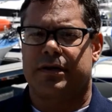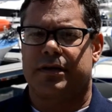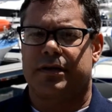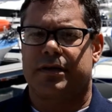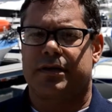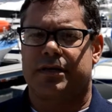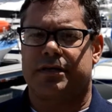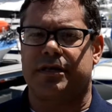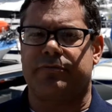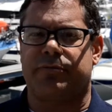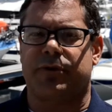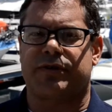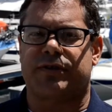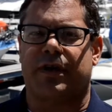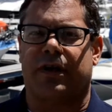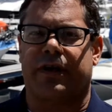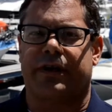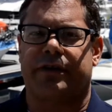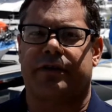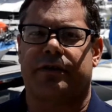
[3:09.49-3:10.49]
Steve
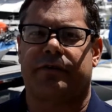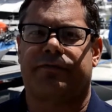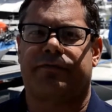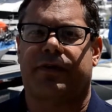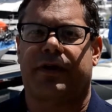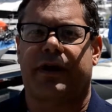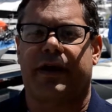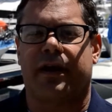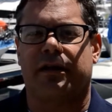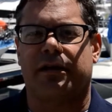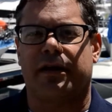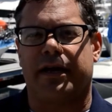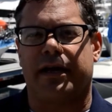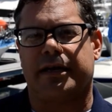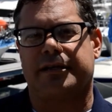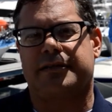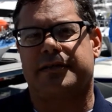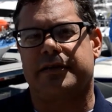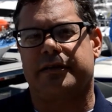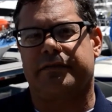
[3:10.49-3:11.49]
Butala here for
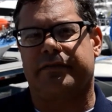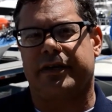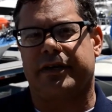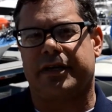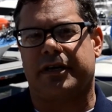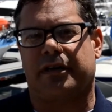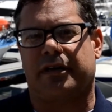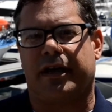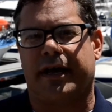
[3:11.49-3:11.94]
LATV and